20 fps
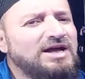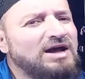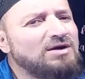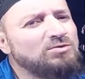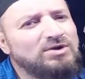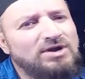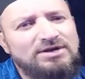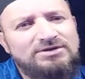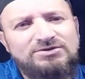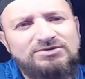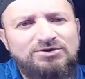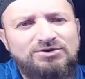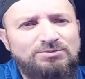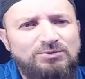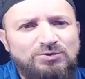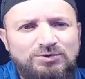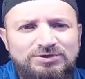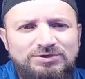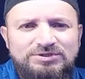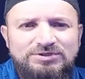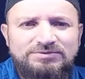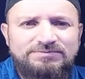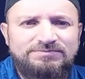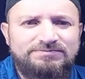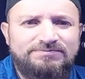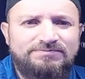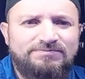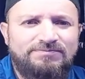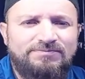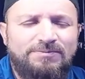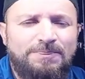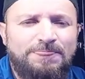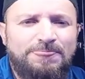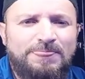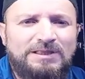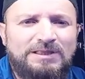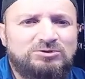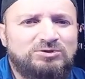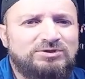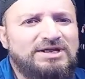I would like to remove it.
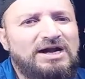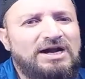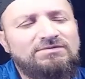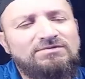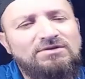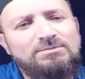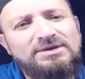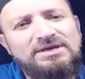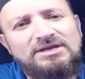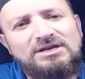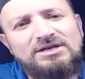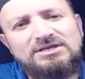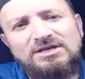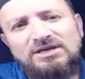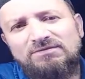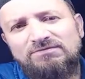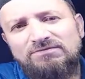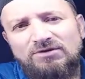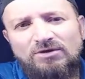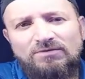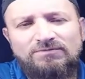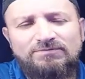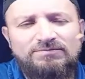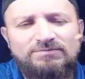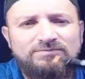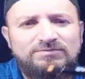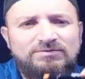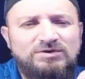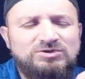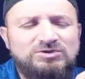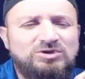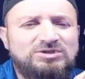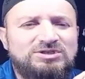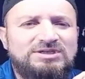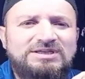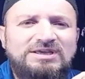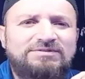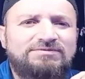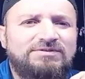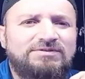So that will be in a D flop. That's called a
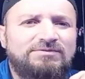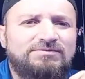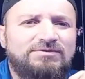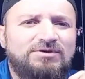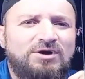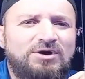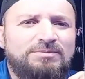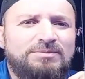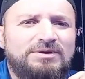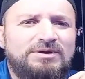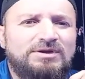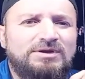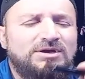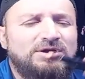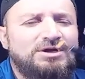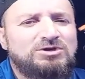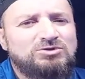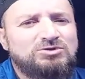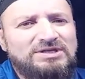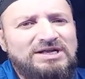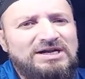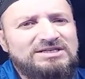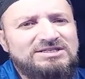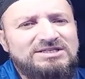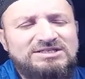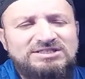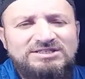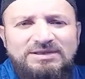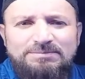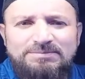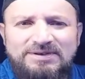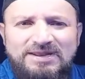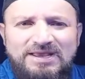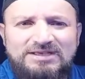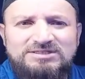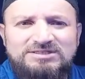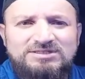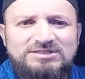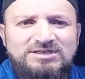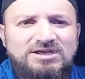D flip-flop. So that is a step
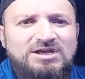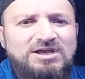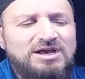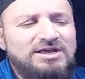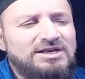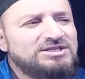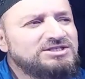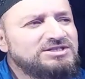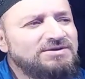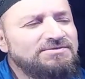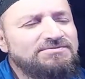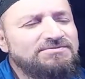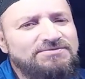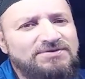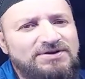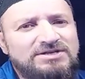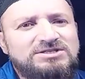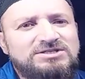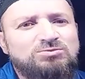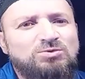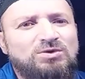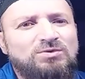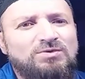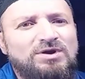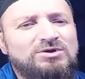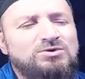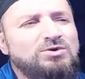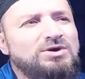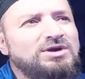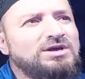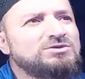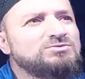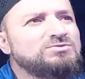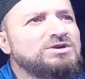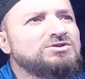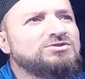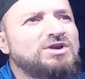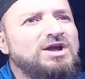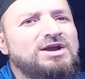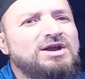next. In a step first, what we are doing is we
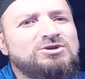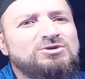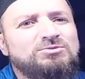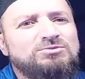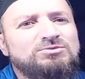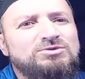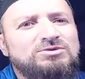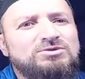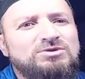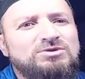are trying to